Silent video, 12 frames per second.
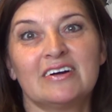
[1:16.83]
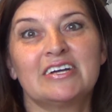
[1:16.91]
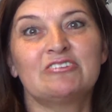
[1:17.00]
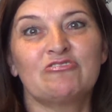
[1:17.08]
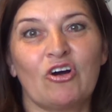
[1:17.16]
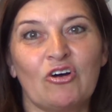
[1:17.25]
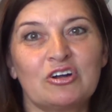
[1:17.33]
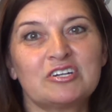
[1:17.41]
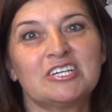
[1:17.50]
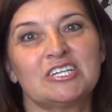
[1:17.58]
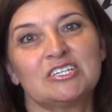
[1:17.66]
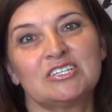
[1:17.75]
in
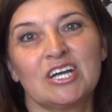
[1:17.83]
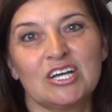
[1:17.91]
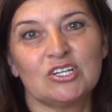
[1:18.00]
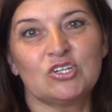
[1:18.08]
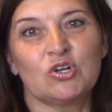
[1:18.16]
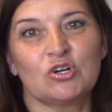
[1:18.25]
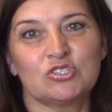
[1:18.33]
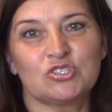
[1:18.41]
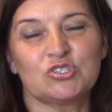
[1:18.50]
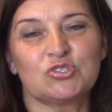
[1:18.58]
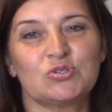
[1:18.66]
order not